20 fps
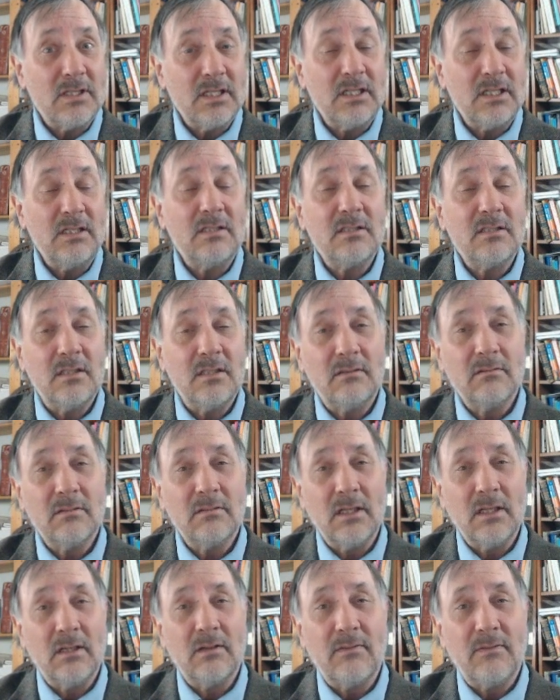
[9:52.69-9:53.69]
You see,
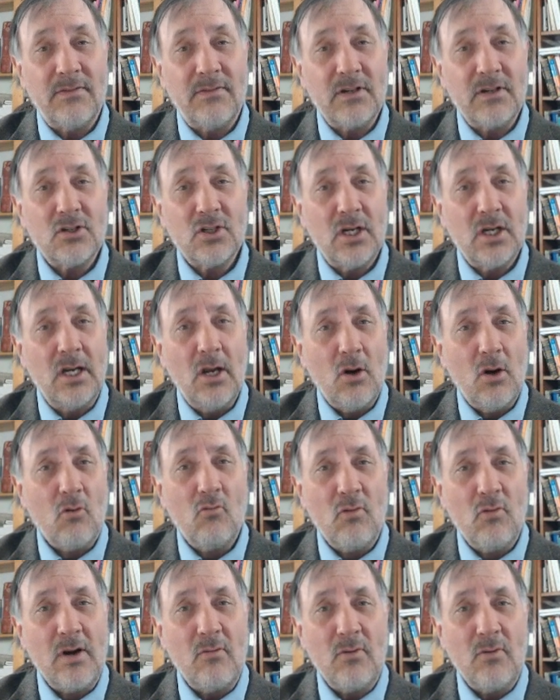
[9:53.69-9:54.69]
so you know the fish
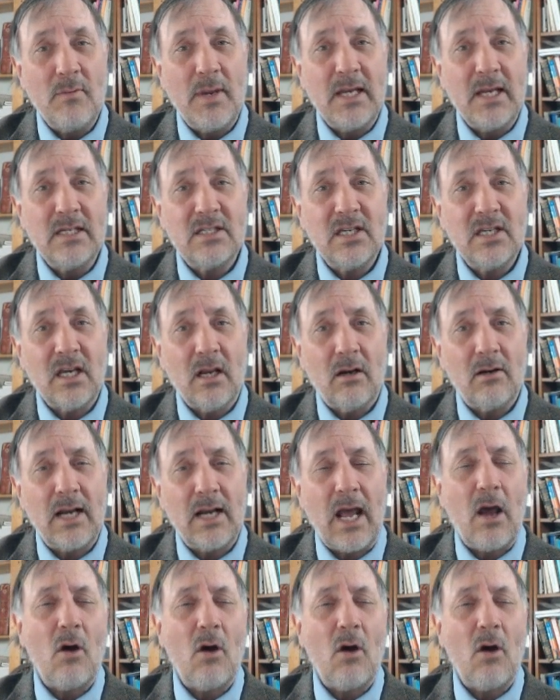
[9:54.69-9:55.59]
remain remains singular.